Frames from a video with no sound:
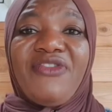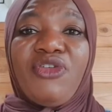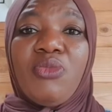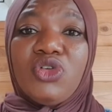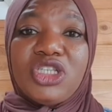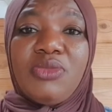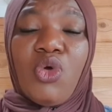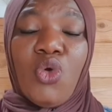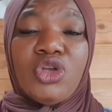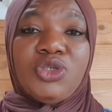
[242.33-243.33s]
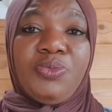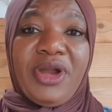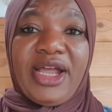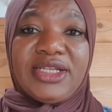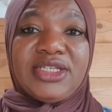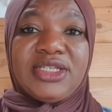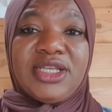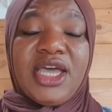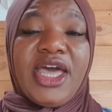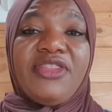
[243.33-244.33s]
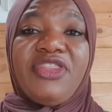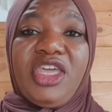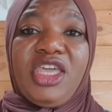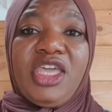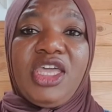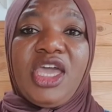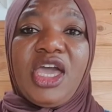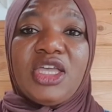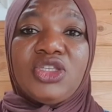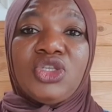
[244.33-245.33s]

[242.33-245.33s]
Buy from Muslim owned brands the